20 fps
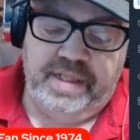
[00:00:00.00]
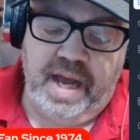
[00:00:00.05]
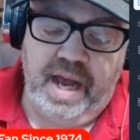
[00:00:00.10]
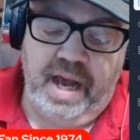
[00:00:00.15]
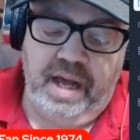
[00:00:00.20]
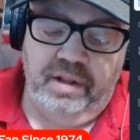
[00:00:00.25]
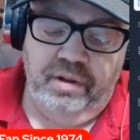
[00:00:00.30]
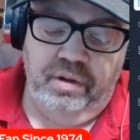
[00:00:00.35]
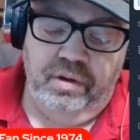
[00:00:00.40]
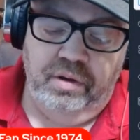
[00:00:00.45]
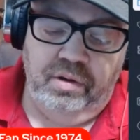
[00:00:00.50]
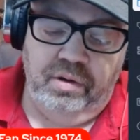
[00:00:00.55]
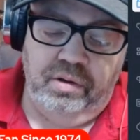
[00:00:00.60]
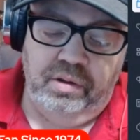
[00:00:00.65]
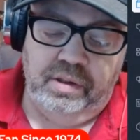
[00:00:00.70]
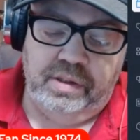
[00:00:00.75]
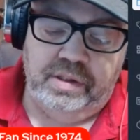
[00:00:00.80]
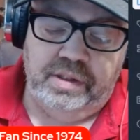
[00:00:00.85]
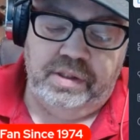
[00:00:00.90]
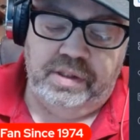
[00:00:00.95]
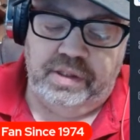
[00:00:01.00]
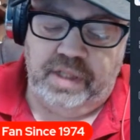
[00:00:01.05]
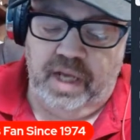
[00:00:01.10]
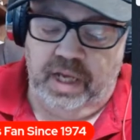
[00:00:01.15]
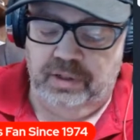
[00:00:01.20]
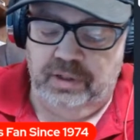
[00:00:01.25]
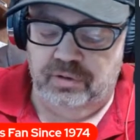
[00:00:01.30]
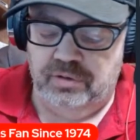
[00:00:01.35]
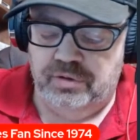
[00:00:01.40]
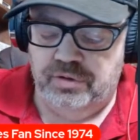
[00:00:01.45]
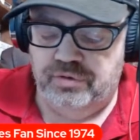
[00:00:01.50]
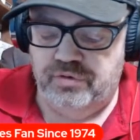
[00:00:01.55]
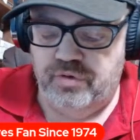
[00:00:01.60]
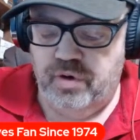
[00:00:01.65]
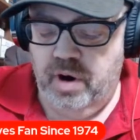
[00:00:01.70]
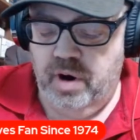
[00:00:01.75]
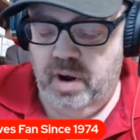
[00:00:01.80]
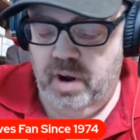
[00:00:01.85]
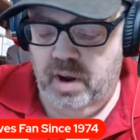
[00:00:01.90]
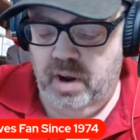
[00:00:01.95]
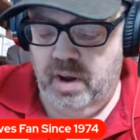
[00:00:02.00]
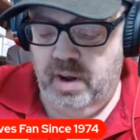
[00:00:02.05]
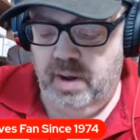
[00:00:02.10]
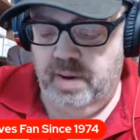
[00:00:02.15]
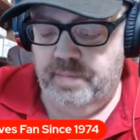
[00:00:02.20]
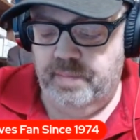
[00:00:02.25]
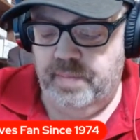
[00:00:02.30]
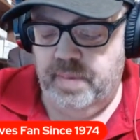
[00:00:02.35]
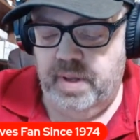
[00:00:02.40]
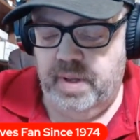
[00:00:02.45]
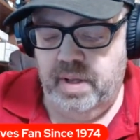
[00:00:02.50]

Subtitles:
Tyler Soderstrom.